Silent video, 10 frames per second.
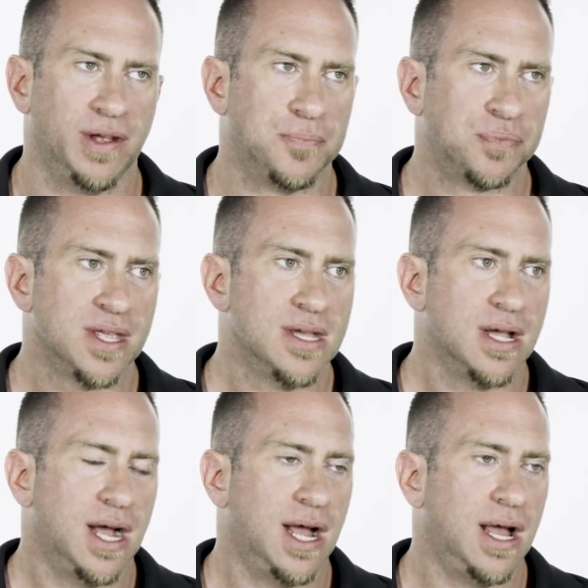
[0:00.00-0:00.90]
it.
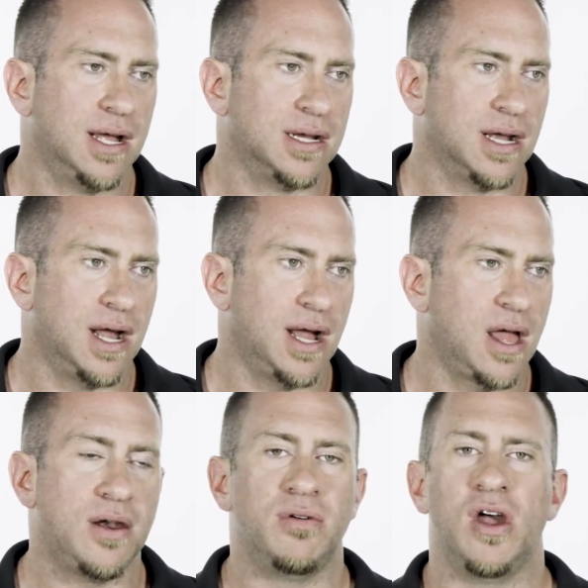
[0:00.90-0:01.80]
I
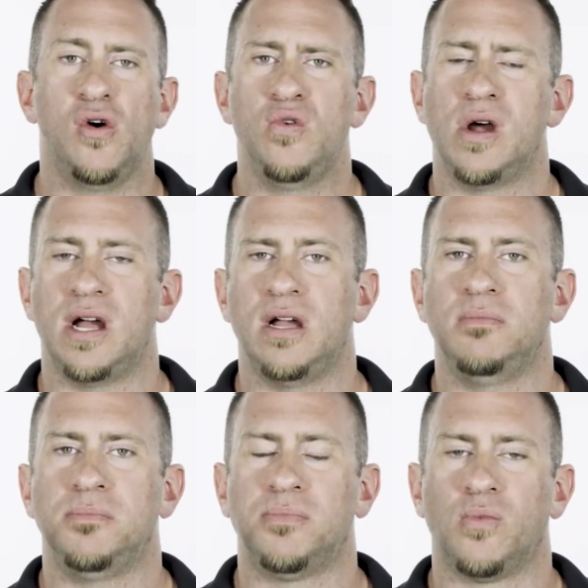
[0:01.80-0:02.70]
don't
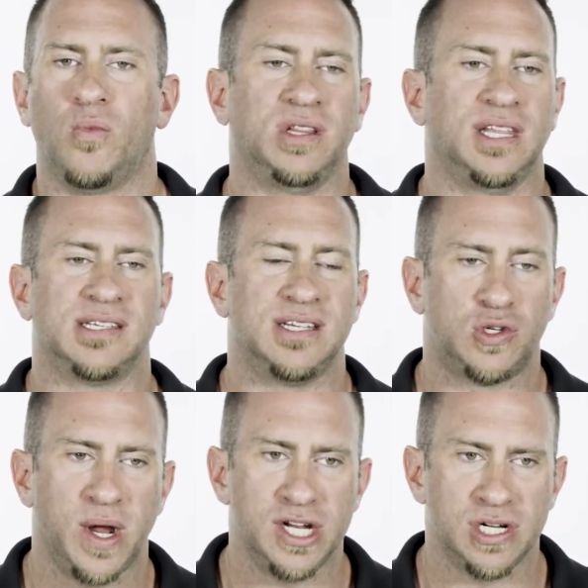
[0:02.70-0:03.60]
know what the
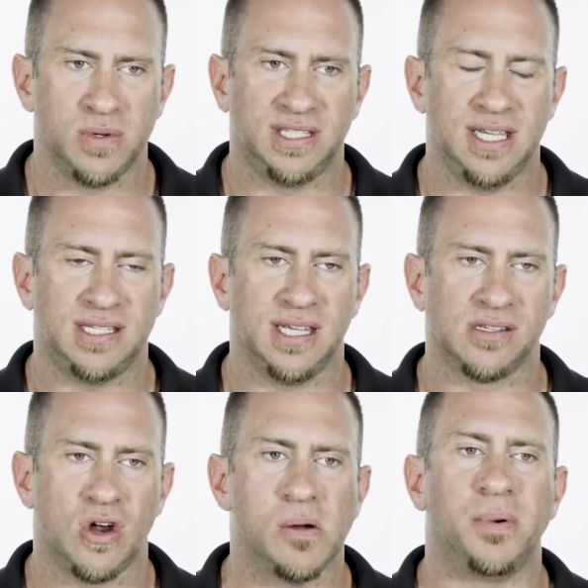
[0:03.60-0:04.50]
situation with these
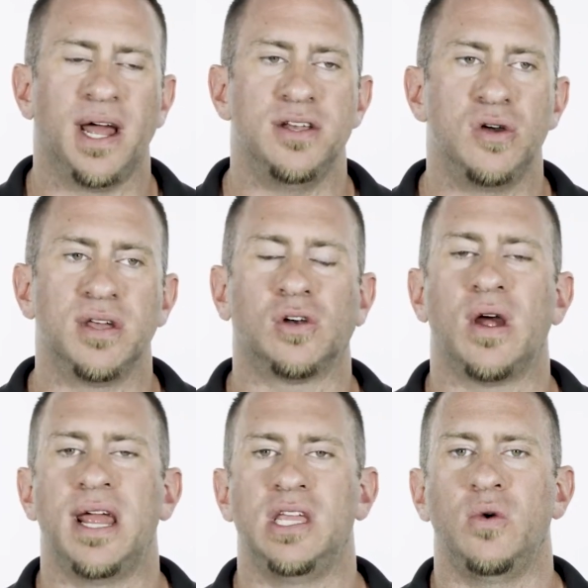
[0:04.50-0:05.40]
things are, but I know that
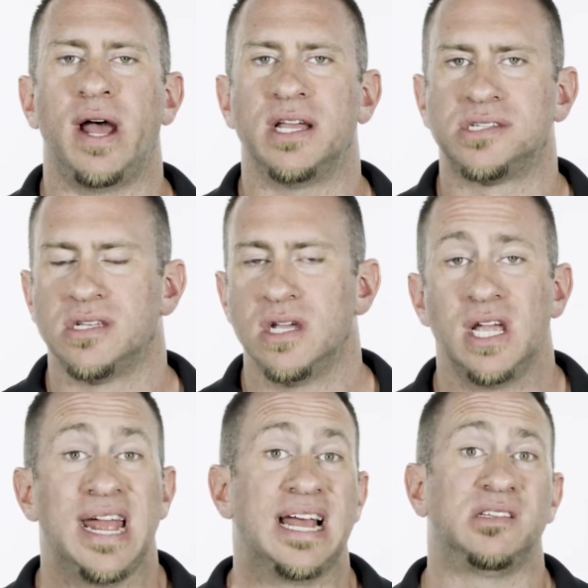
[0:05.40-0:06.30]
Credit US
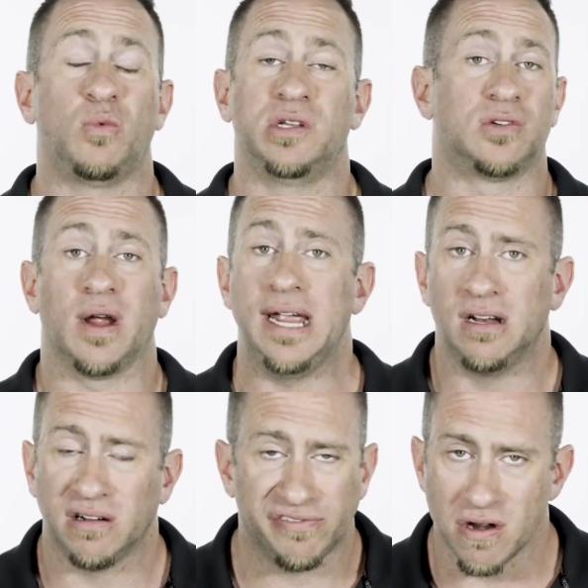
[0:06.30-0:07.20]
was
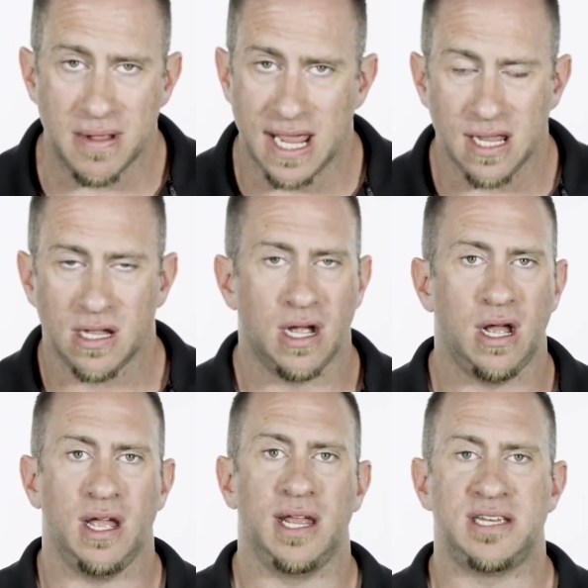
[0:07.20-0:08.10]
great for me
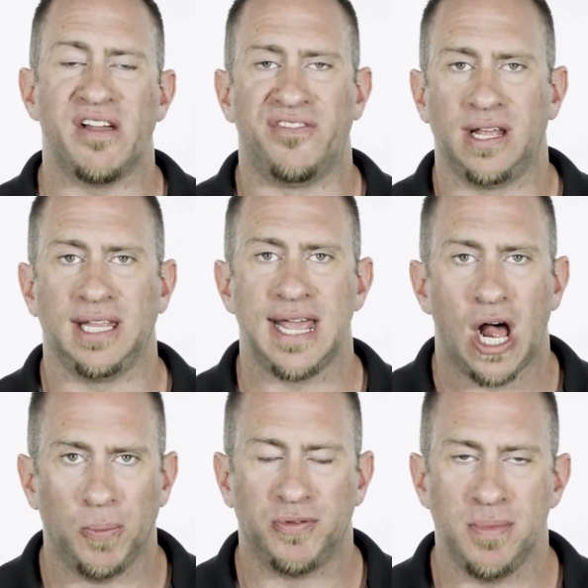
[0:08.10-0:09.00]
and definitely
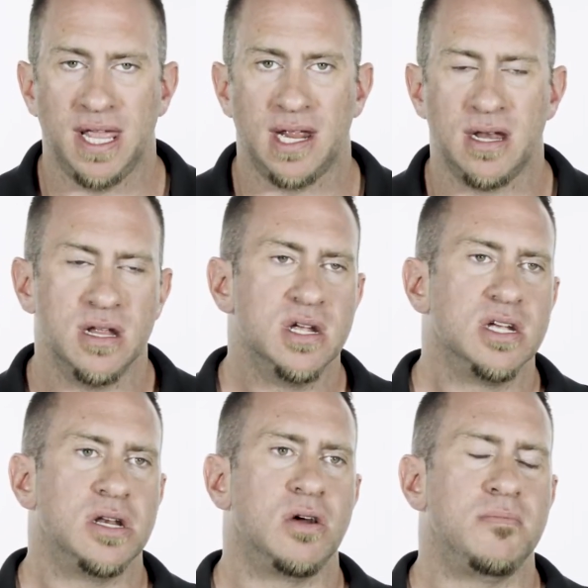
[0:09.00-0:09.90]
helped me. And
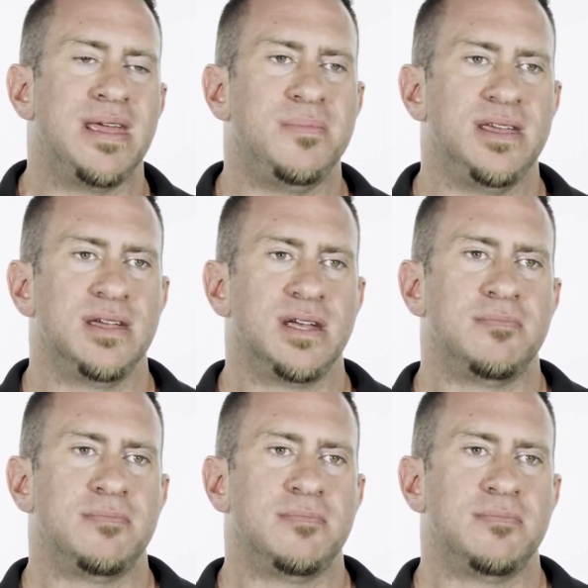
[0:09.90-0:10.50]
maybe